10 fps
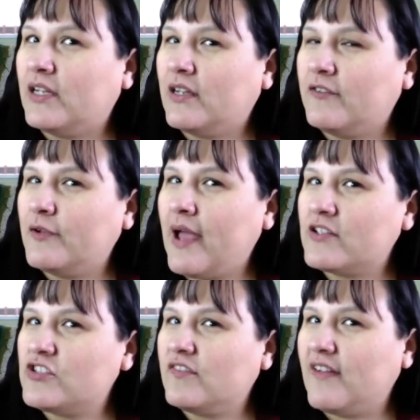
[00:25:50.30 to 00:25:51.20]
if you
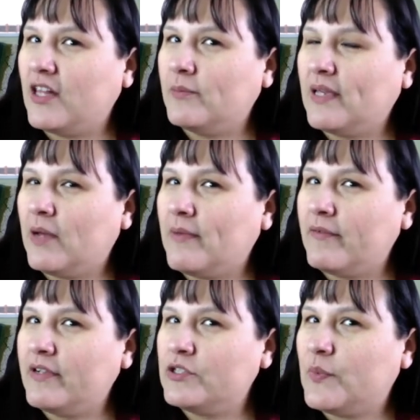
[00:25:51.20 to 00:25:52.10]
actually follow me on my
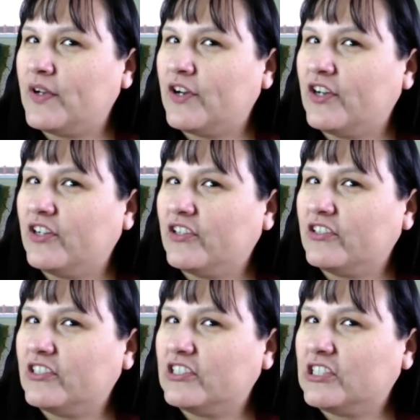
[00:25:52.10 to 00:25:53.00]
real Twitter,
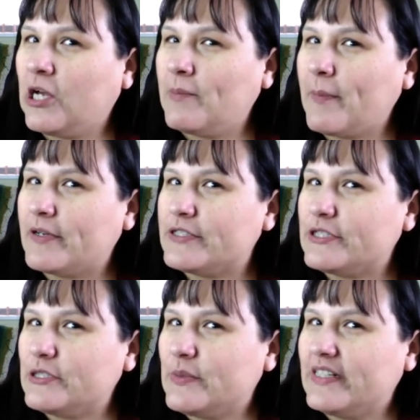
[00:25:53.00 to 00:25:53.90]
on my
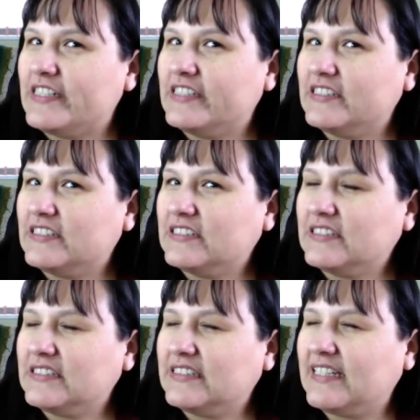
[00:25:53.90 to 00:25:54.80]
personal Twitter,
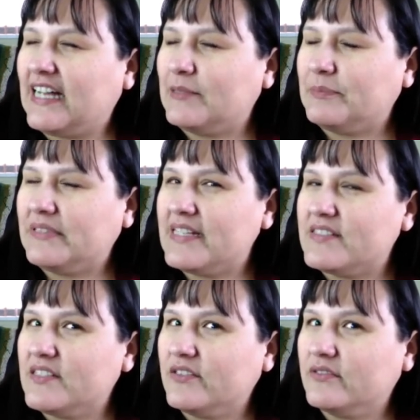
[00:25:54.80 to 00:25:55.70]
God bless
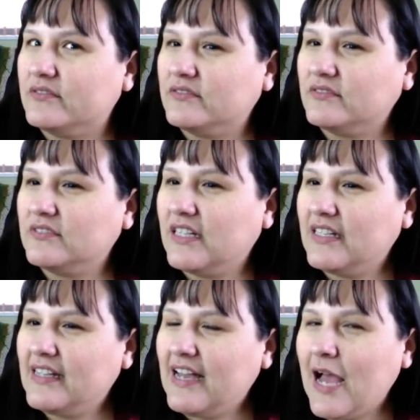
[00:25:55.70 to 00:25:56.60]
you.
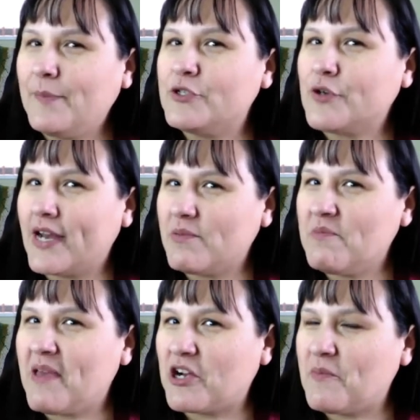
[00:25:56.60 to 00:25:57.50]
I've been trying to be
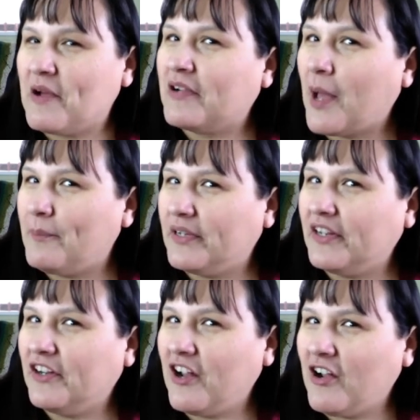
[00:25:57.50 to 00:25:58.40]
better about not putting
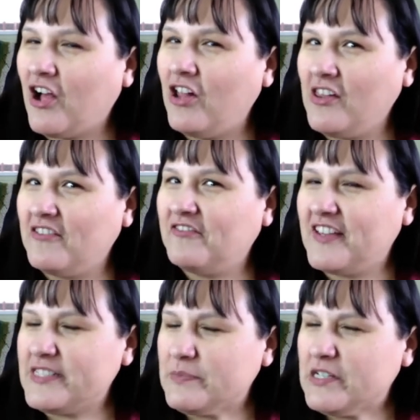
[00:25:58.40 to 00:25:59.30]
it all on
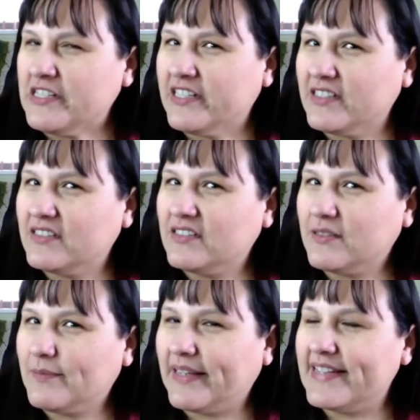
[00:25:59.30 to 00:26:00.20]
Facebook,
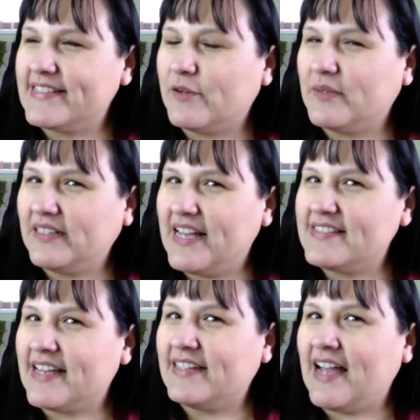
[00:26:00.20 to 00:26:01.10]
because I realize
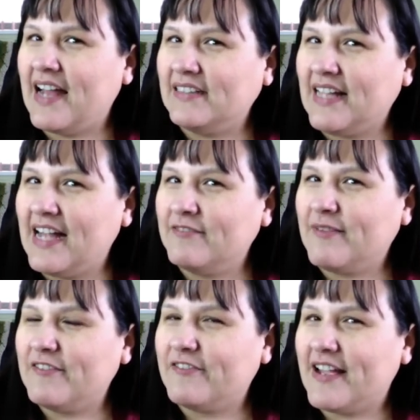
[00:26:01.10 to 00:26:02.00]
that not a lot of
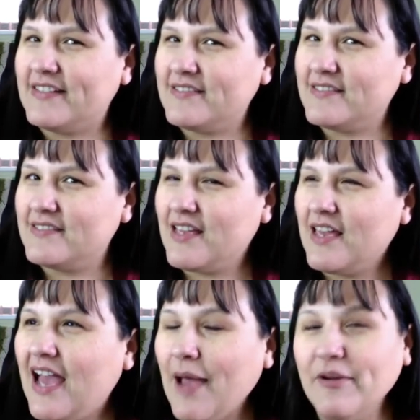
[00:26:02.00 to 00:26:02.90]
my friends,
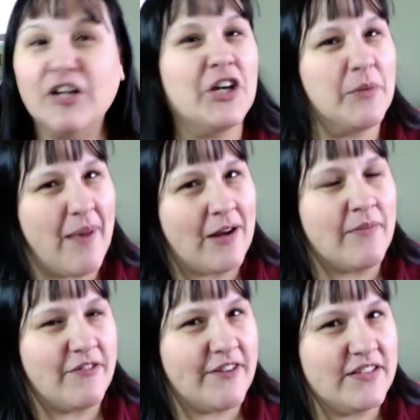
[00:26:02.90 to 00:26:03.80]
I mean, a good amount of
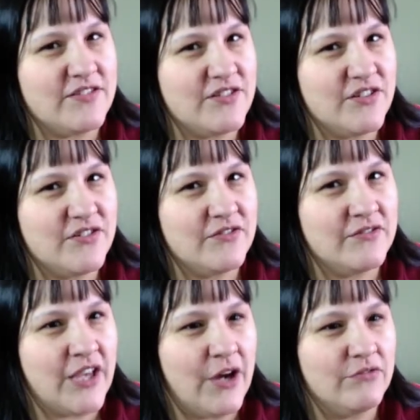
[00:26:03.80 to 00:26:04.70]
my friends do,
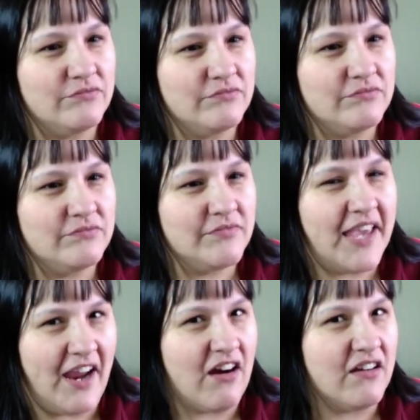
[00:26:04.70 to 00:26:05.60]

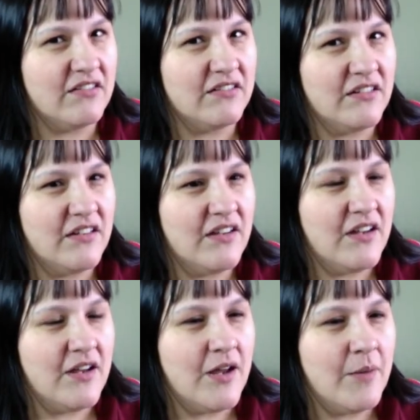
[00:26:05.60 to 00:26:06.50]
care.
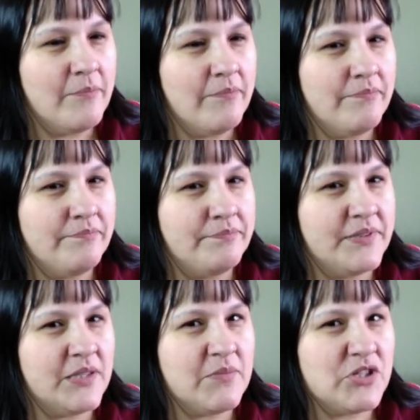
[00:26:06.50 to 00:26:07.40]

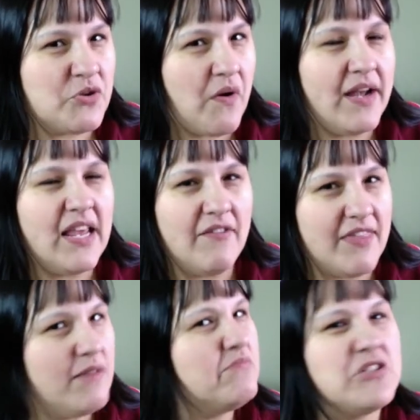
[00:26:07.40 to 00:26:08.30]
But the majority of
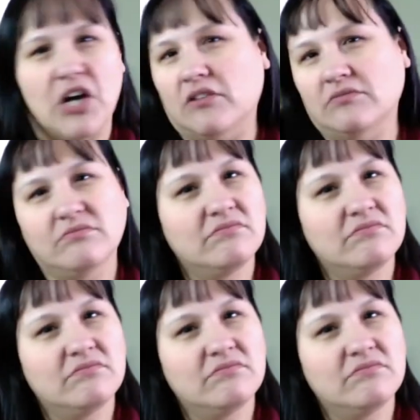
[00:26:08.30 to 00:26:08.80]
them don't.